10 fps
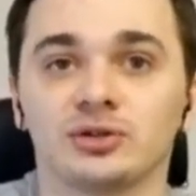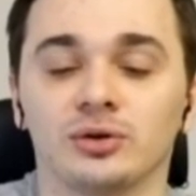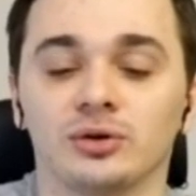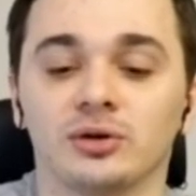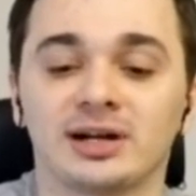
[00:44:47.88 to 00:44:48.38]

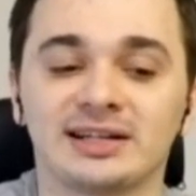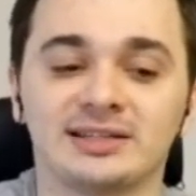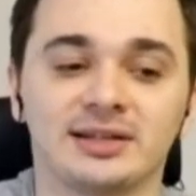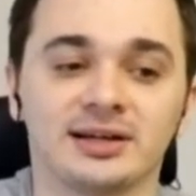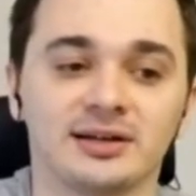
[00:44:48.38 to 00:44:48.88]
What happens
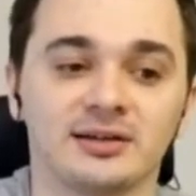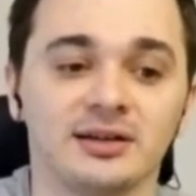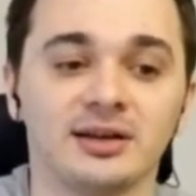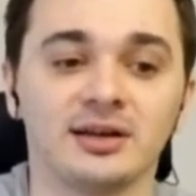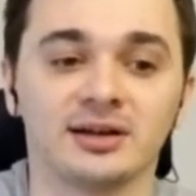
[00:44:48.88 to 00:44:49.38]
quite
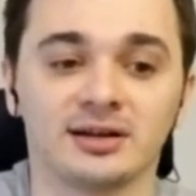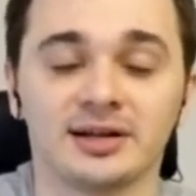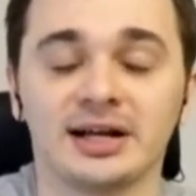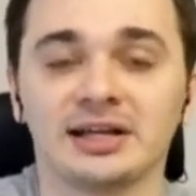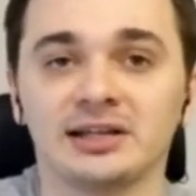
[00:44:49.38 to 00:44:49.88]
often is
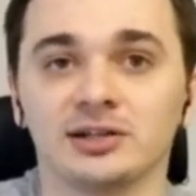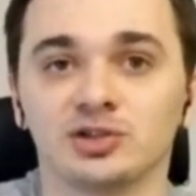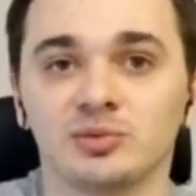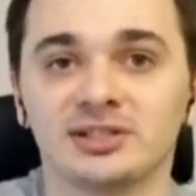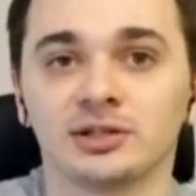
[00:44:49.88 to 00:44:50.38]
that
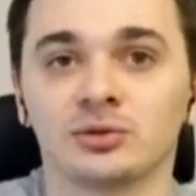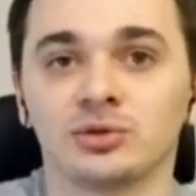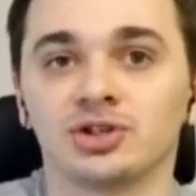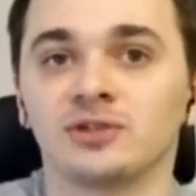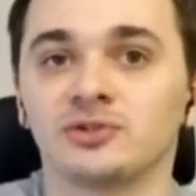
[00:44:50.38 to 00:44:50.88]

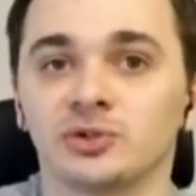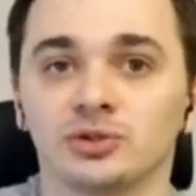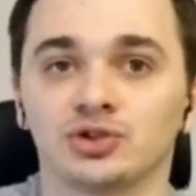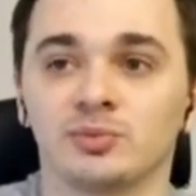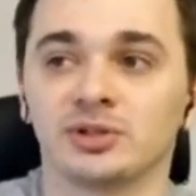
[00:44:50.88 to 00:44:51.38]
although,
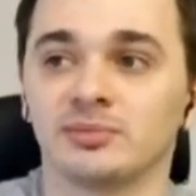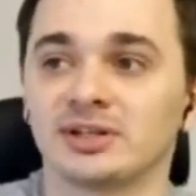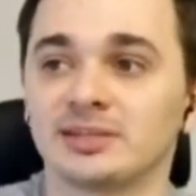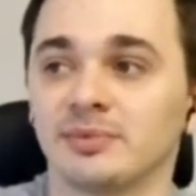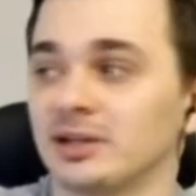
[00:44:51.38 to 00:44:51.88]

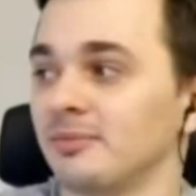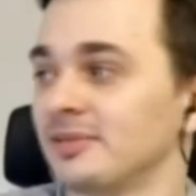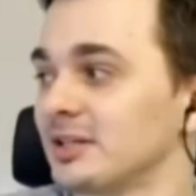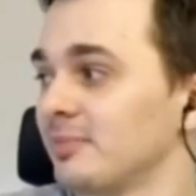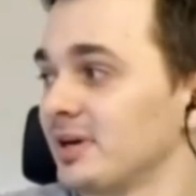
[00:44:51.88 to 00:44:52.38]

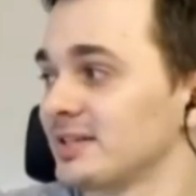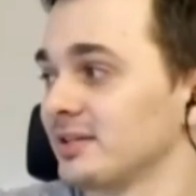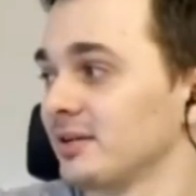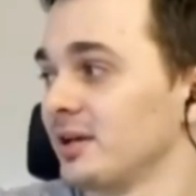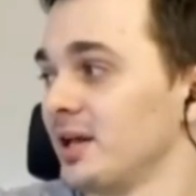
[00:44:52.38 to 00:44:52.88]

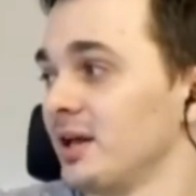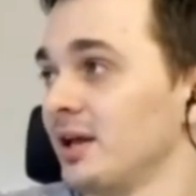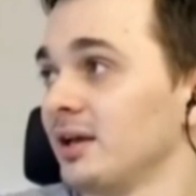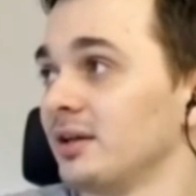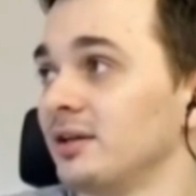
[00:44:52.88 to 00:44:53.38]
all
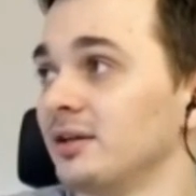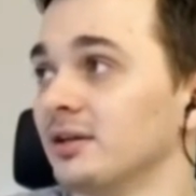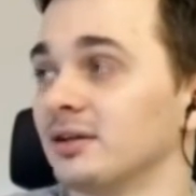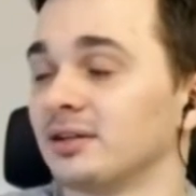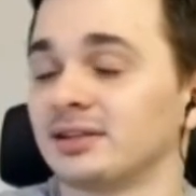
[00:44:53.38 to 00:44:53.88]
bolts
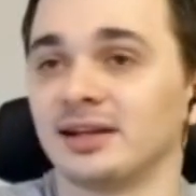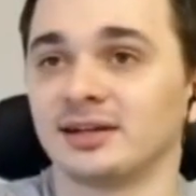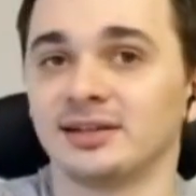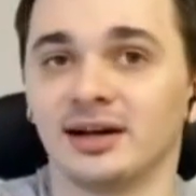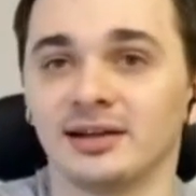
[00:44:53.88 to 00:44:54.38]
should be
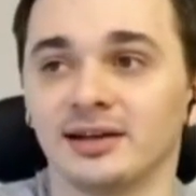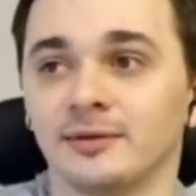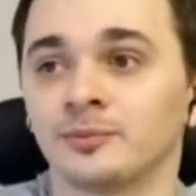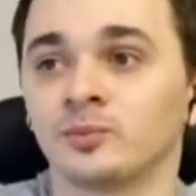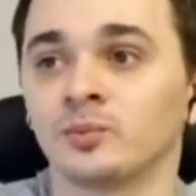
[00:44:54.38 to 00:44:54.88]
tightened
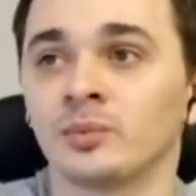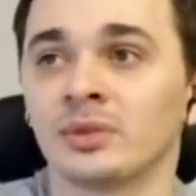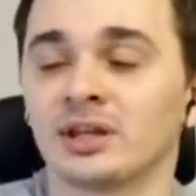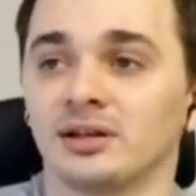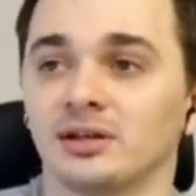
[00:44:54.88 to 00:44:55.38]
and
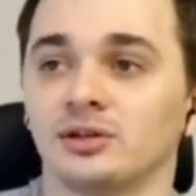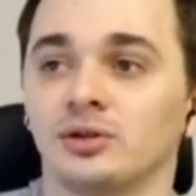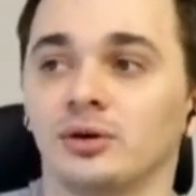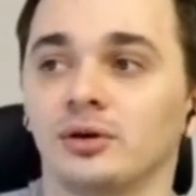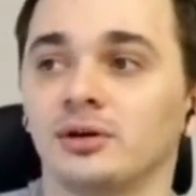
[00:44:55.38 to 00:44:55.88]
everything
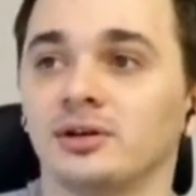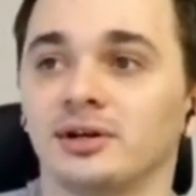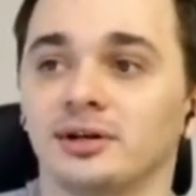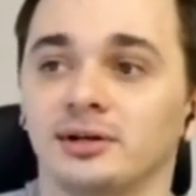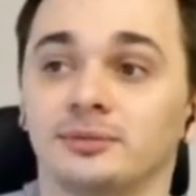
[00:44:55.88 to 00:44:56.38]
should be
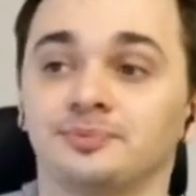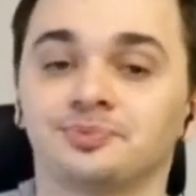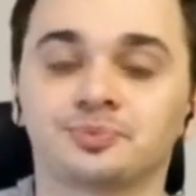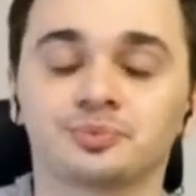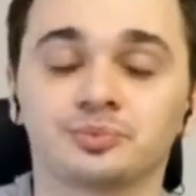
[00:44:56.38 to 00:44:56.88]

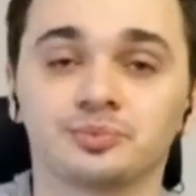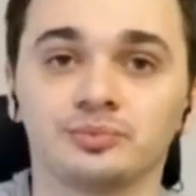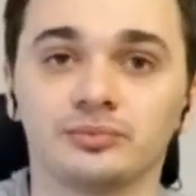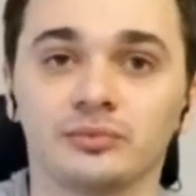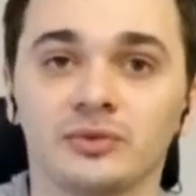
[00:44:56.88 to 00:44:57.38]
adequately
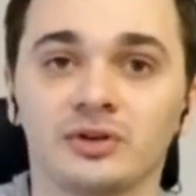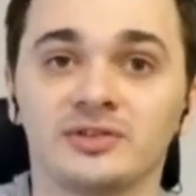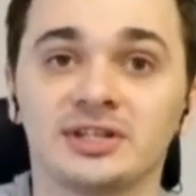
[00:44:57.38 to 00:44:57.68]
secure,